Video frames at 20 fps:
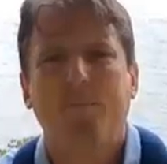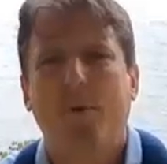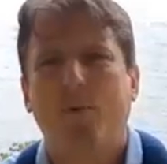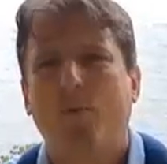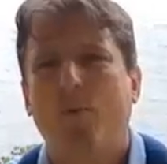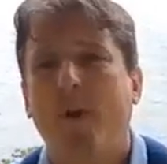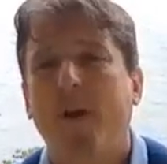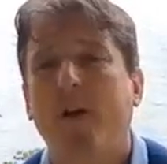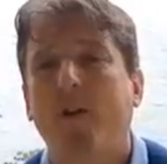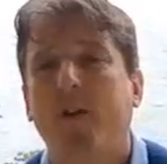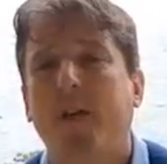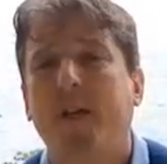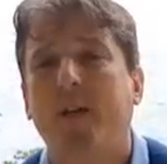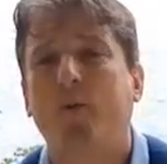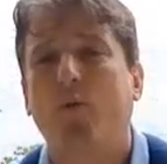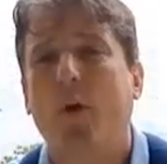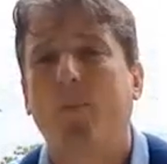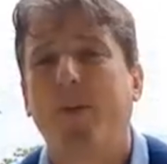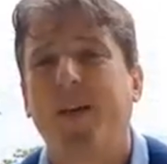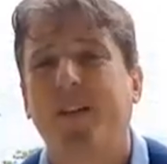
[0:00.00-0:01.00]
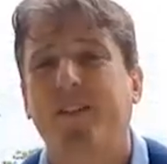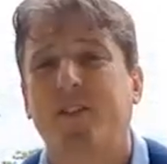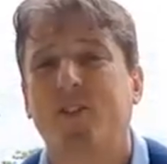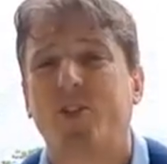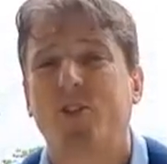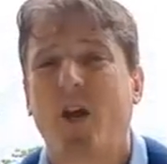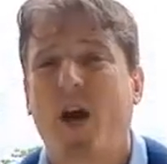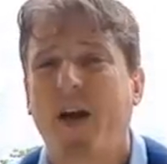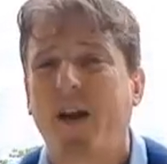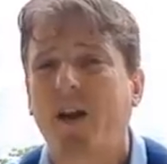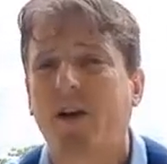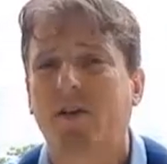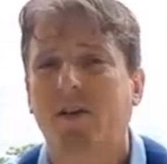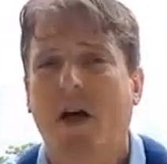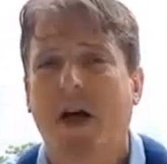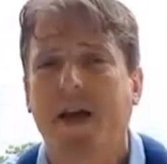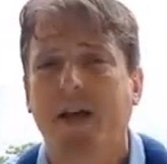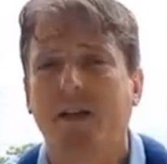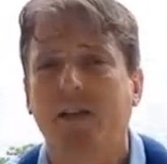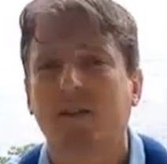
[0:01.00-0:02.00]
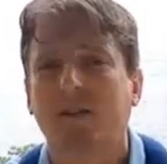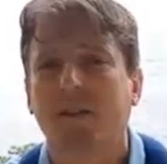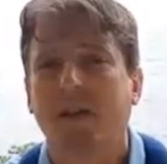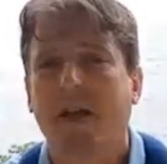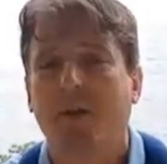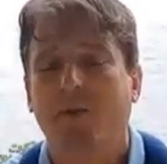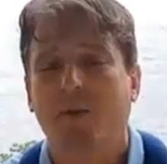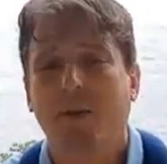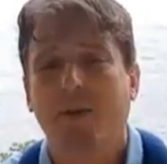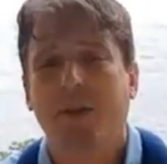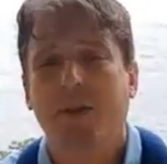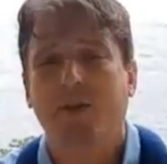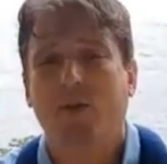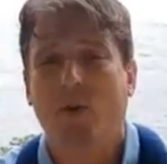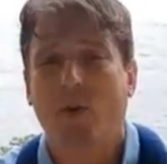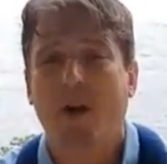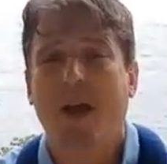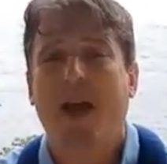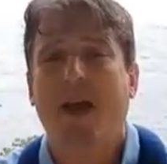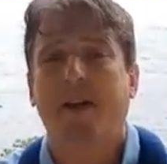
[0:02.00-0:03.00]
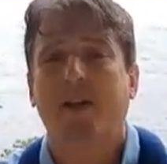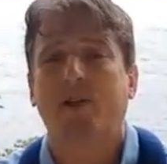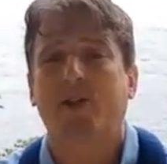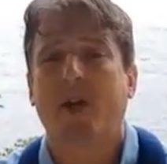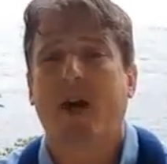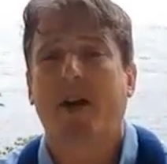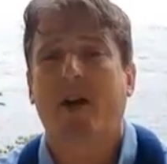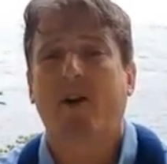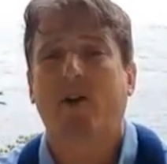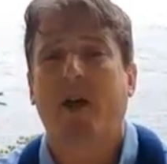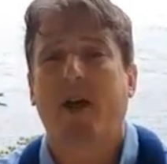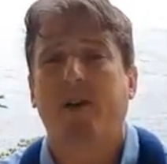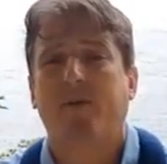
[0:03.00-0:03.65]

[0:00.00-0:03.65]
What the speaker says: But really, when we get to shine our light and really learn how to shine our